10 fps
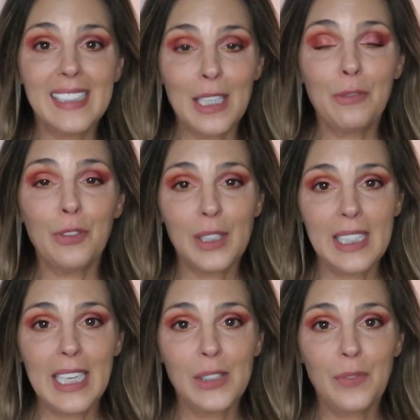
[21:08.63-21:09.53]
is it for
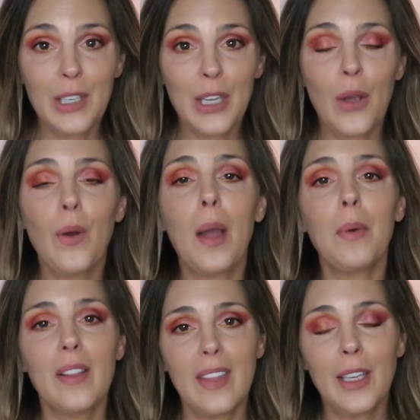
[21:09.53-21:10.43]
today's video. I
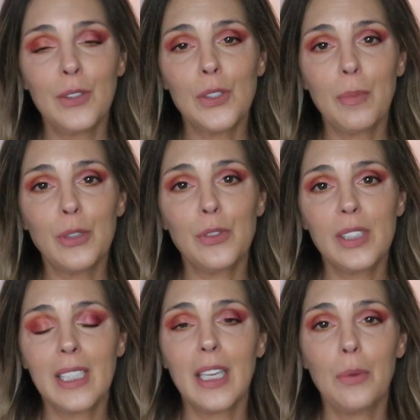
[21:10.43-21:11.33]
want to thank you so much for
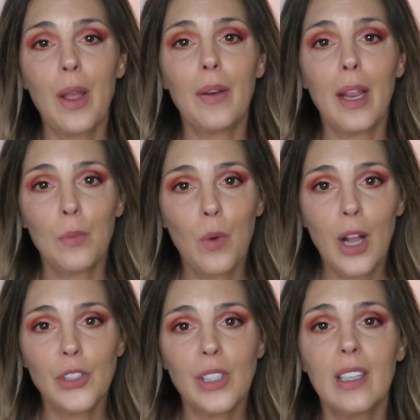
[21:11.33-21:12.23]
sticking around and
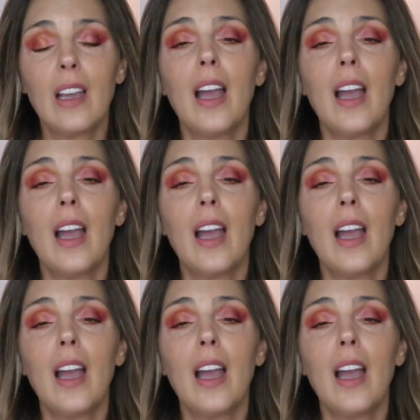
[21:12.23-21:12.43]
watching.